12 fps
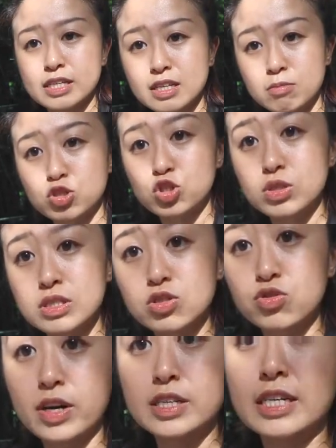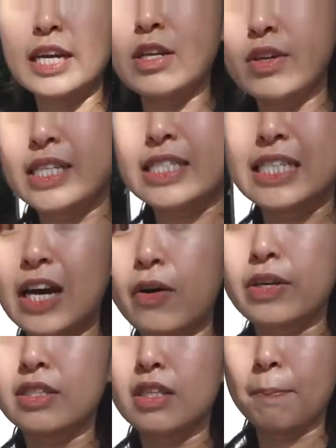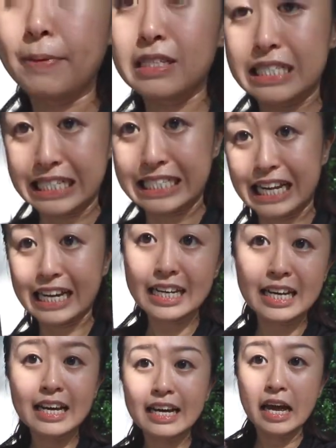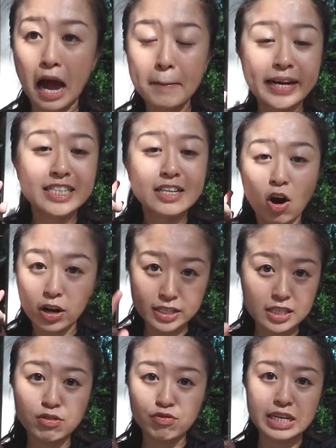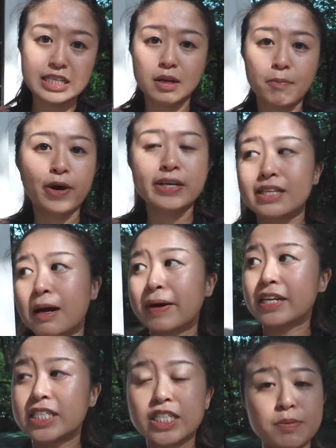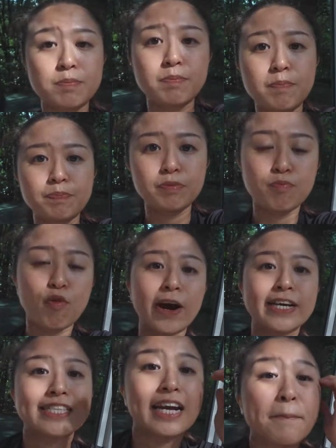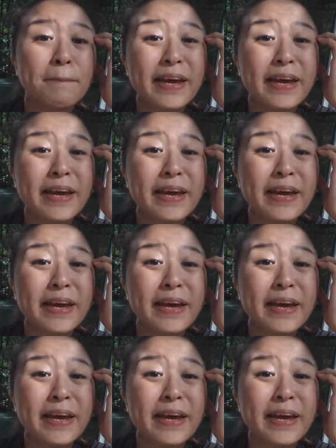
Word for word: and some shoots throughout the day and you can see how it, the build is like. I'm actually honestly really surprised lah by the cheap price that I'm